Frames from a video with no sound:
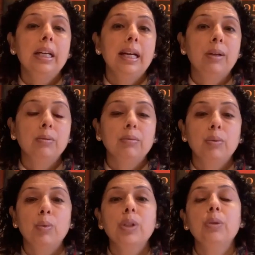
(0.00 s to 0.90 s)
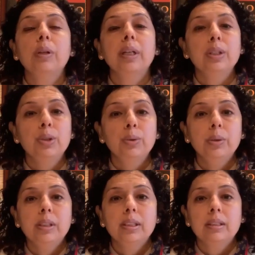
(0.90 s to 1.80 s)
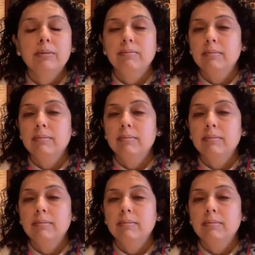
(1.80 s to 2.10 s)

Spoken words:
Now, what you can do is